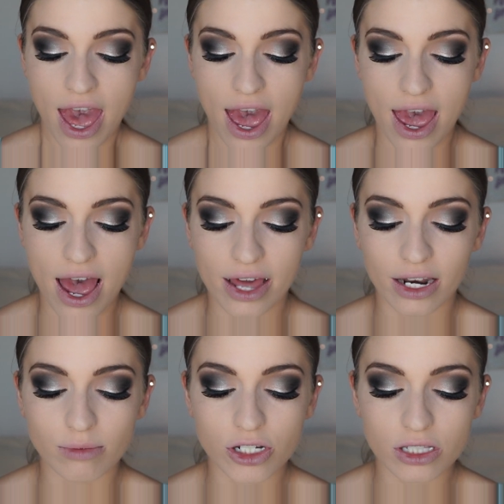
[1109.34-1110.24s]

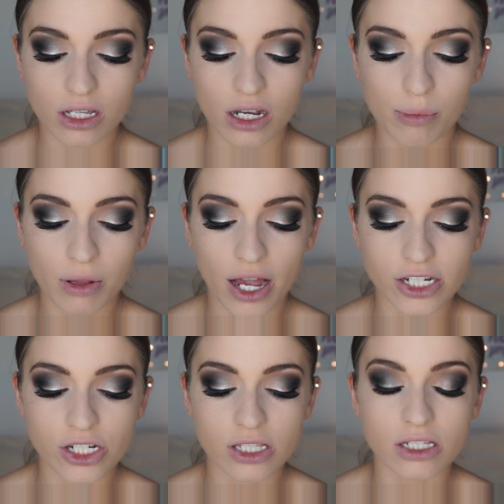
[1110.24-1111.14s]
And I'm just going to apply
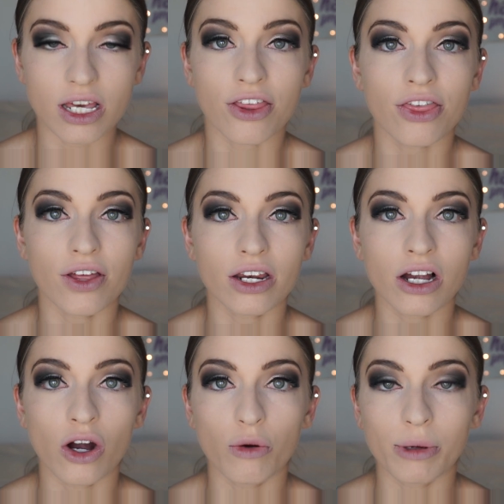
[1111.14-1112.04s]
just a thin
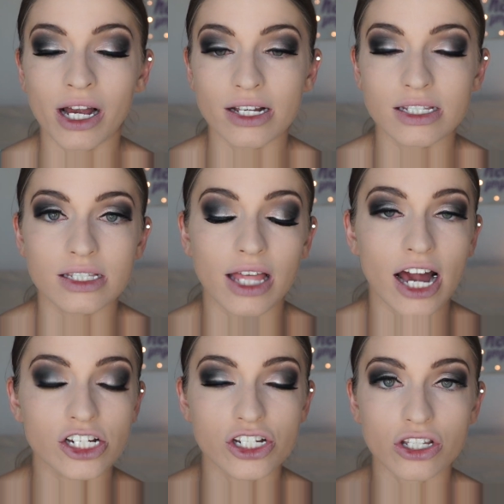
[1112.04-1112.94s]
coat because these
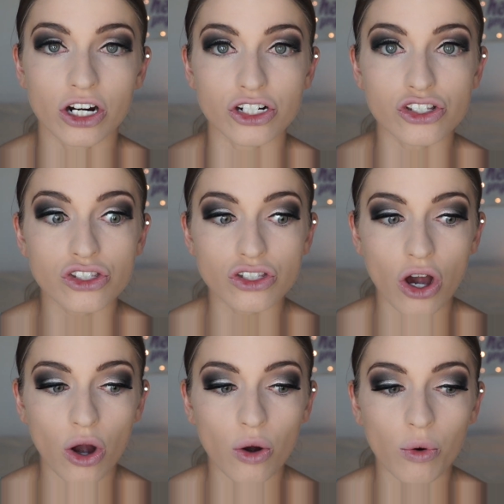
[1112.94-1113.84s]
lashes are
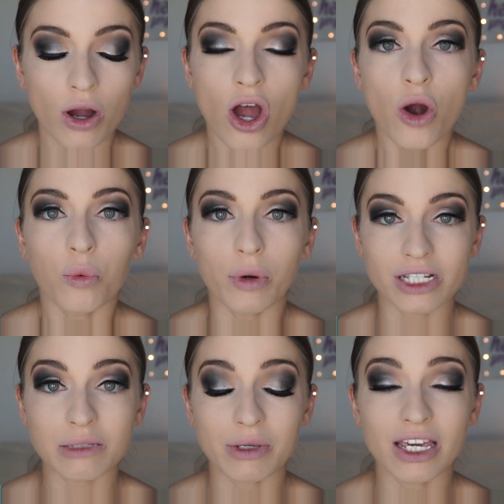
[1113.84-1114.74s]
so
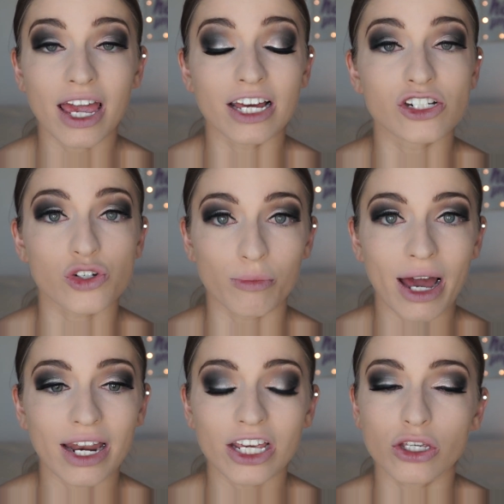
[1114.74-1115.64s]
wispy and
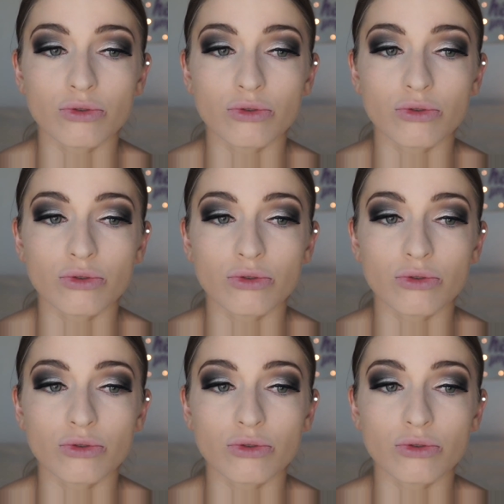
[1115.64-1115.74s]
dramatic.